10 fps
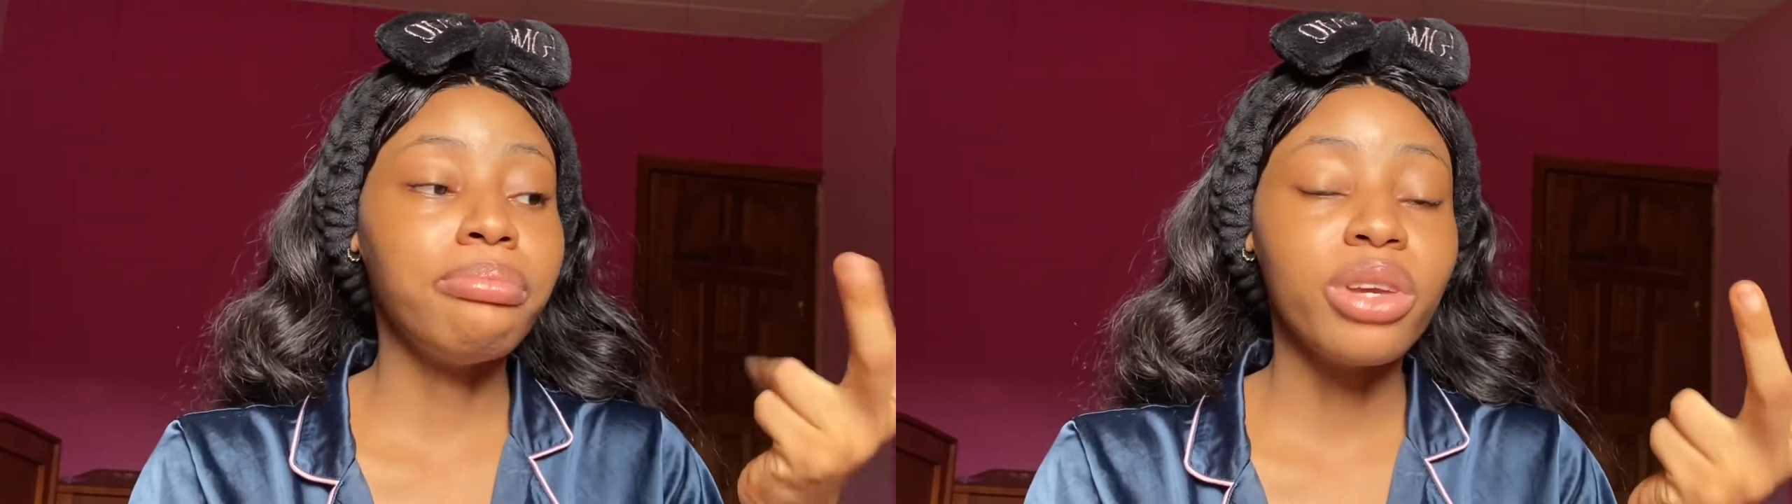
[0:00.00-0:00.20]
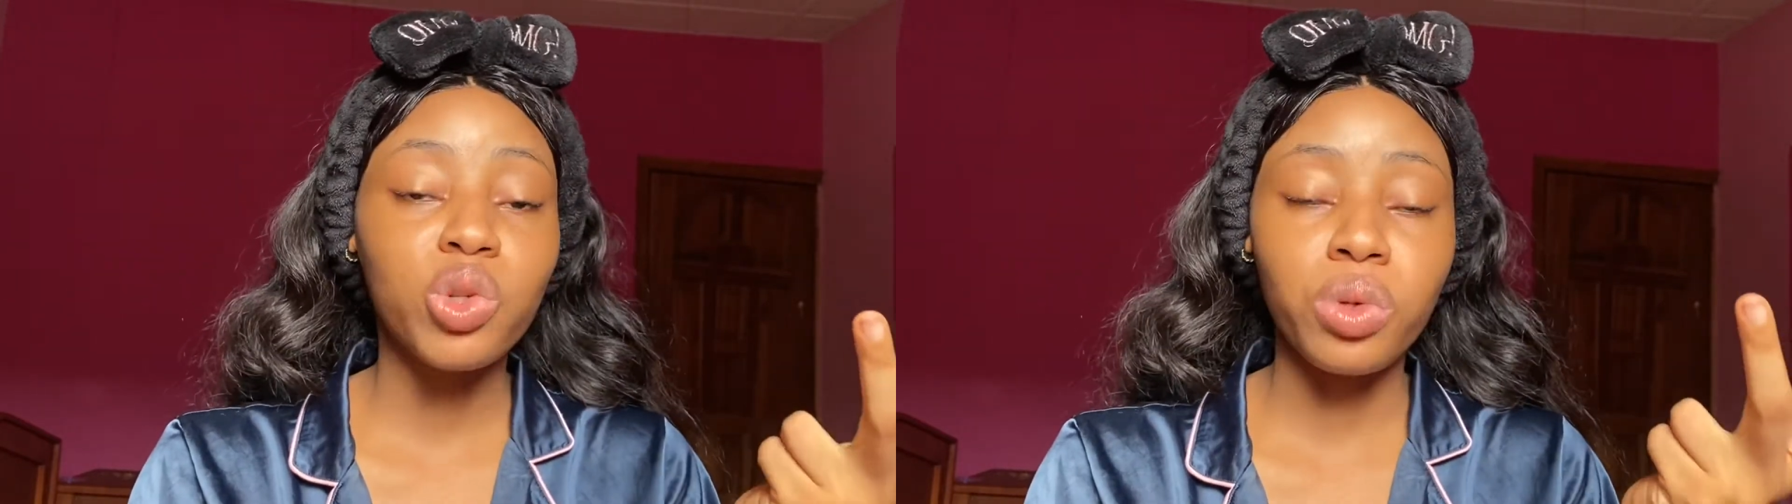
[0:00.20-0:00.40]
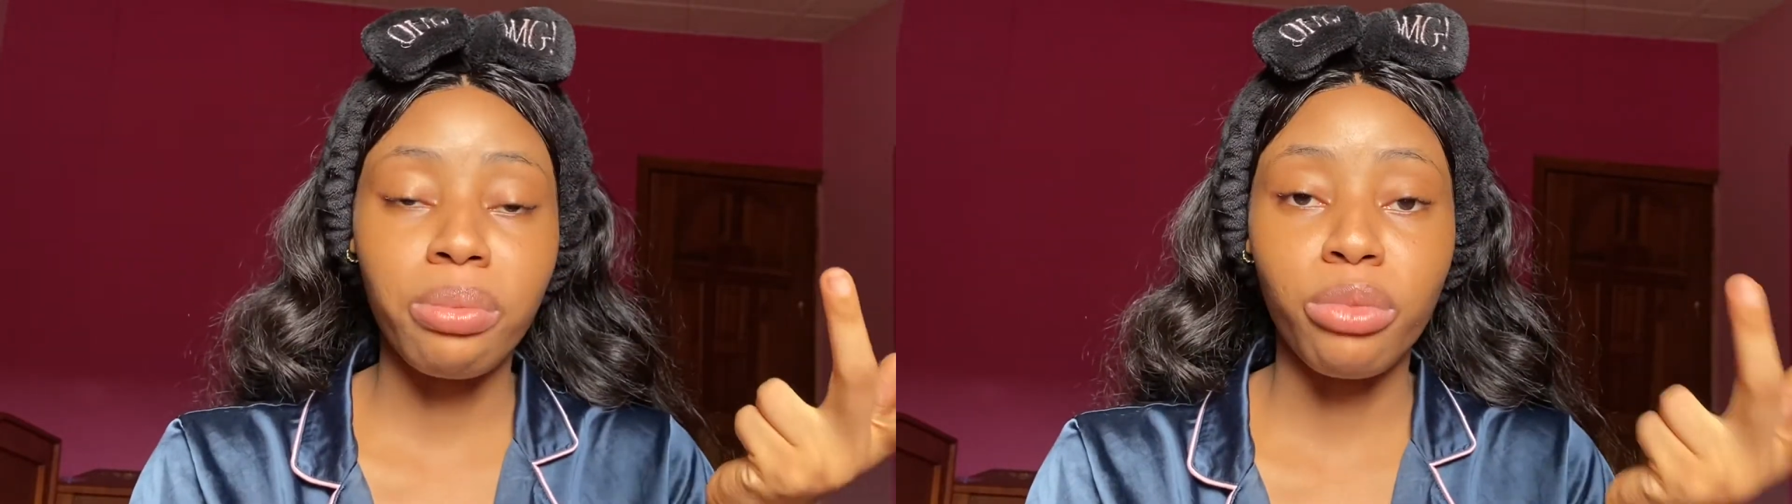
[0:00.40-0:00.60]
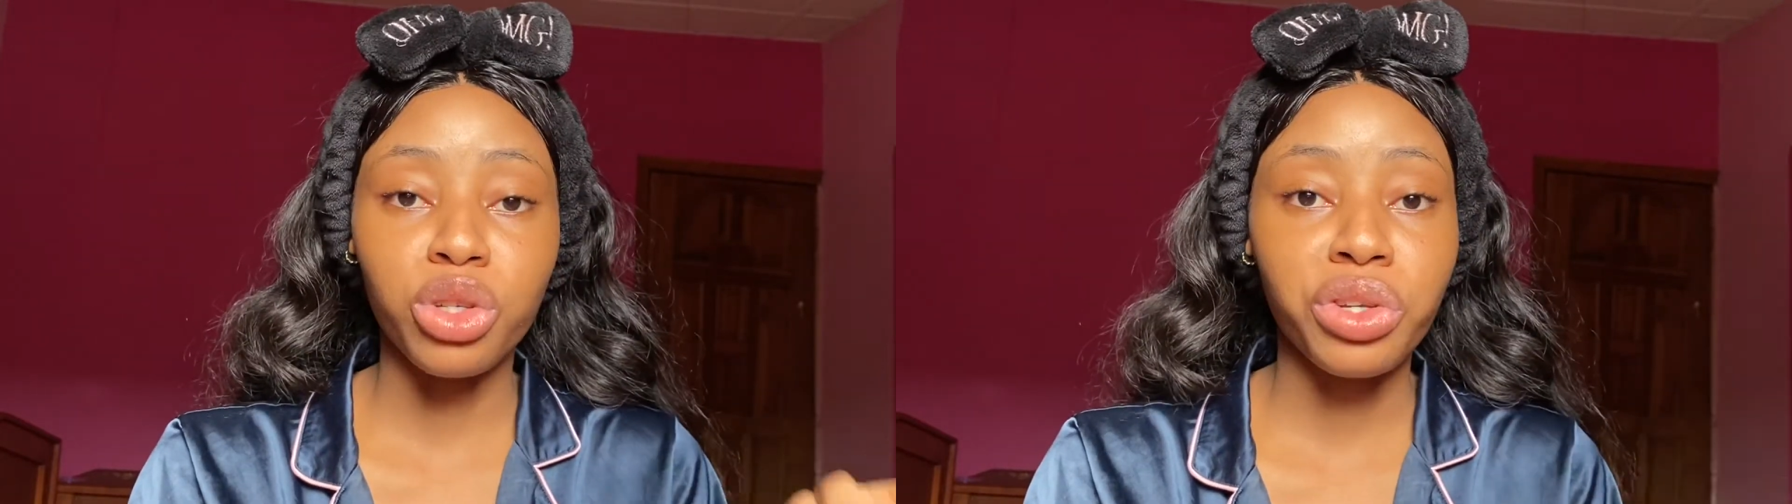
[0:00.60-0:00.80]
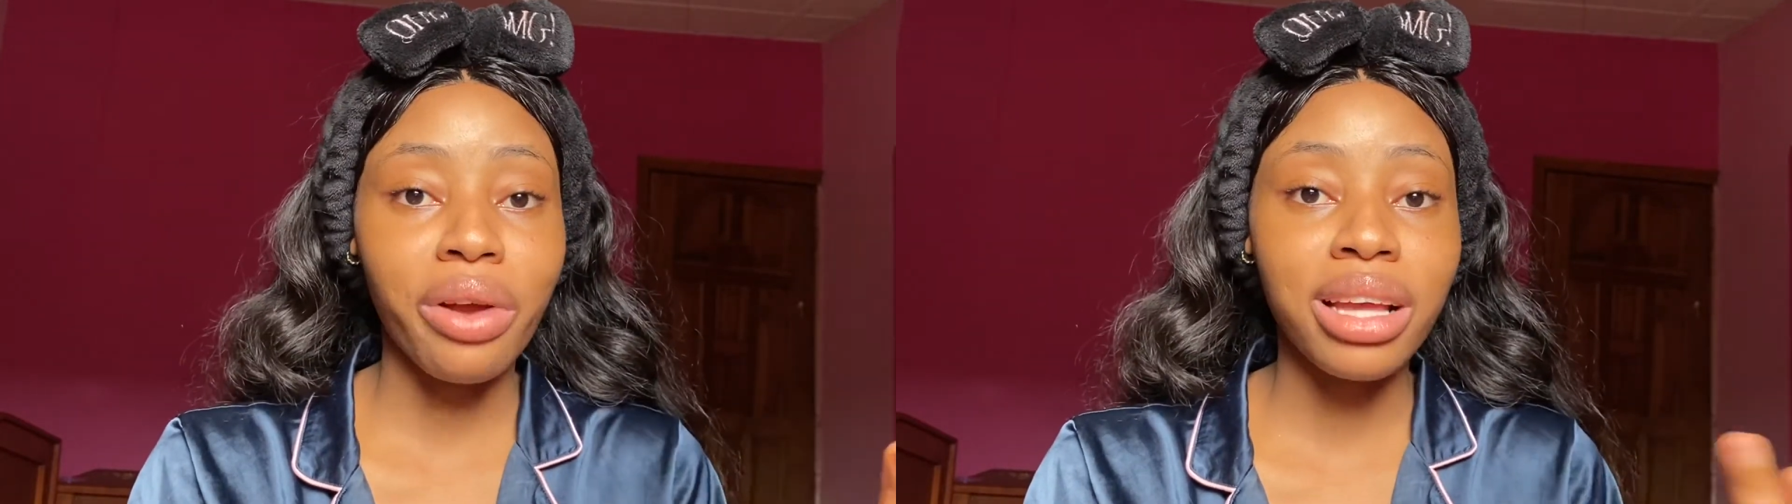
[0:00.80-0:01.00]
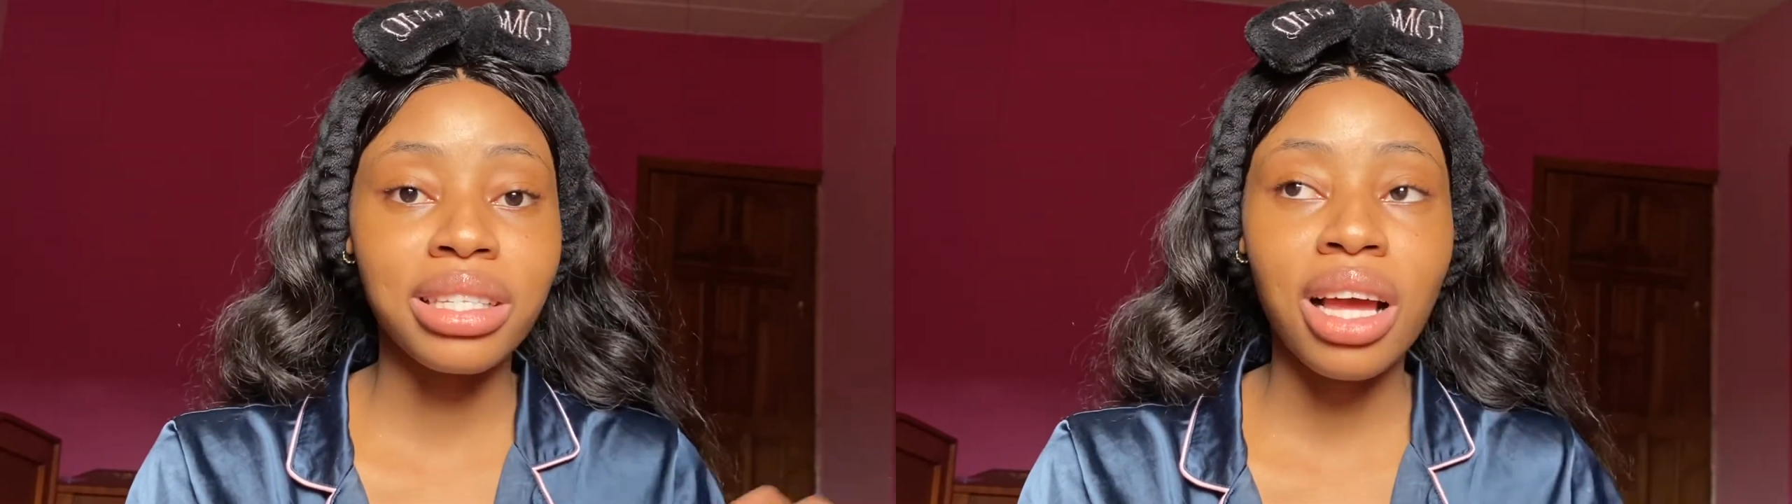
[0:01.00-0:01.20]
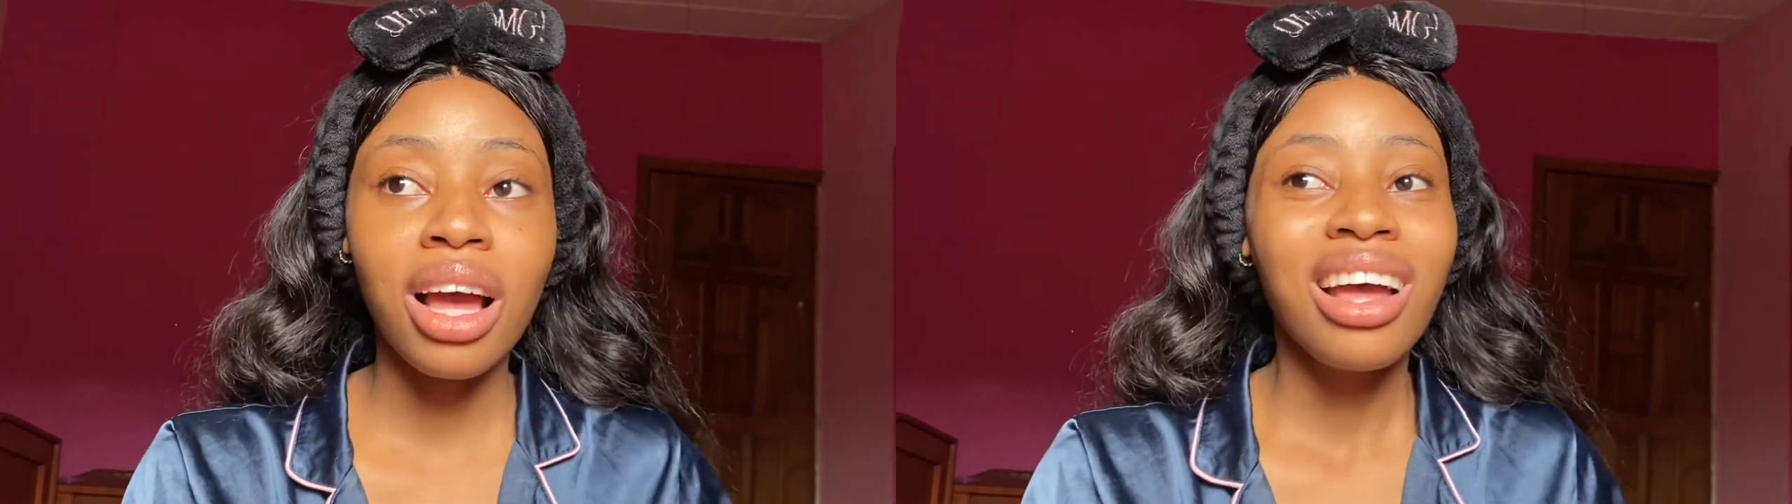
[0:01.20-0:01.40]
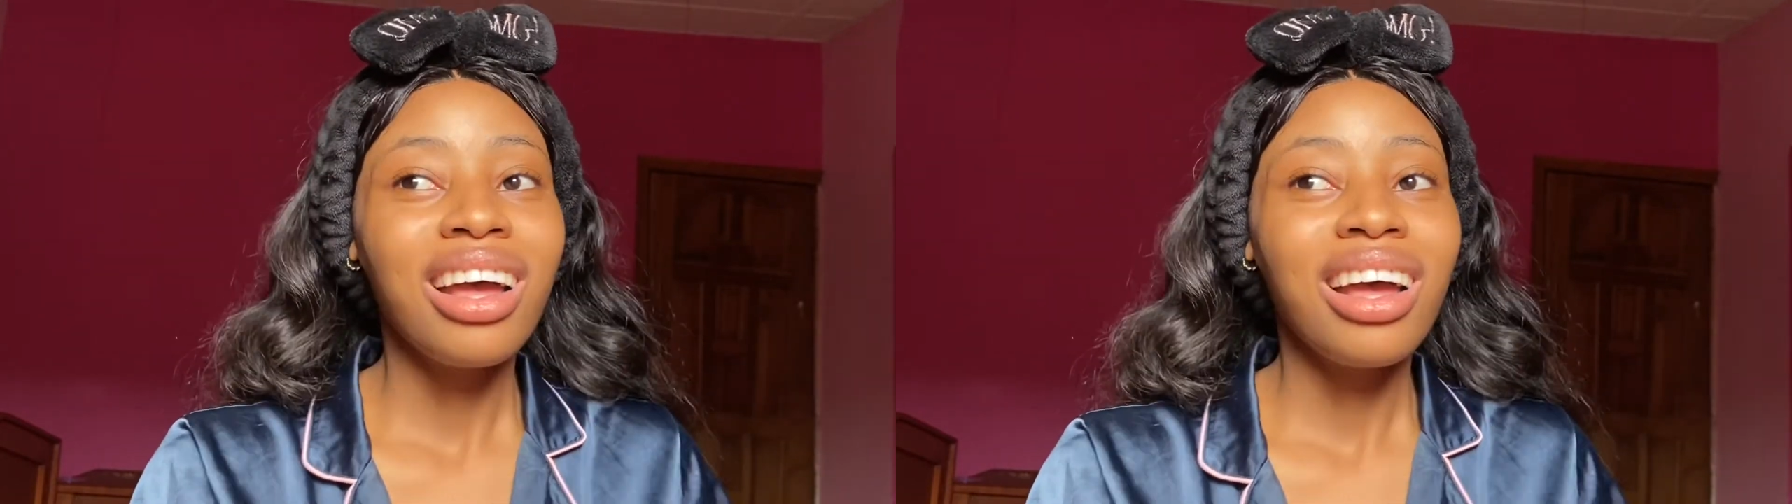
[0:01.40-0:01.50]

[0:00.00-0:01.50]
mixed with moisturizer.